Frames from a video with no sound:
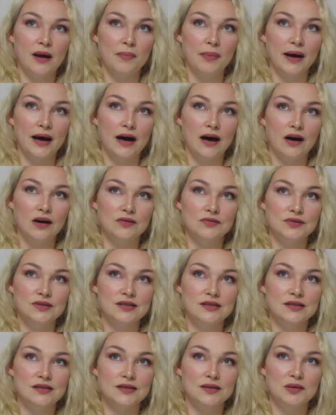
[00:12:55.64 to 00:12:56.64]

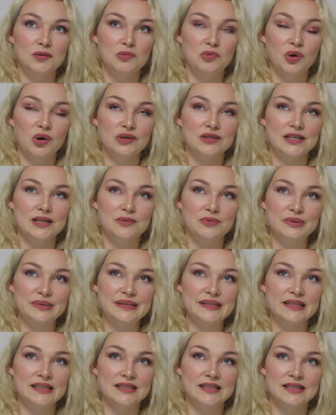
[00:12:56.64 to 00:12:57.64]
about what he was
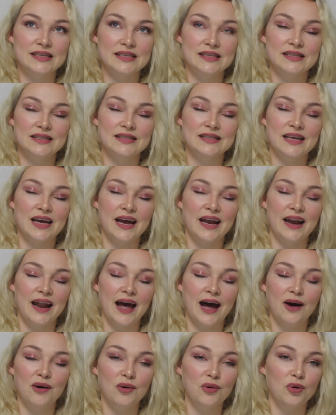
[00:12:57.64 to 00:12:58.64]
sentenced and
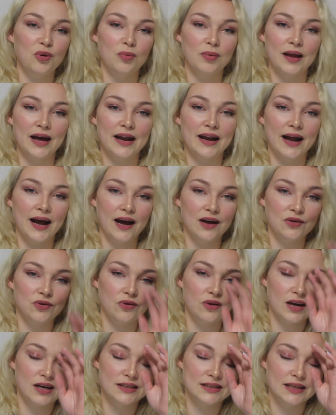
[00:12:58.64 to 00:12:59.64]
how it all played out,
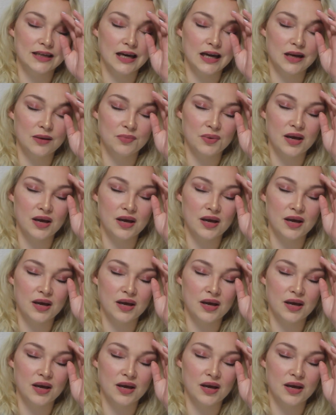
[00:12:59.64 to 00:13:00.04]
you guys are gonna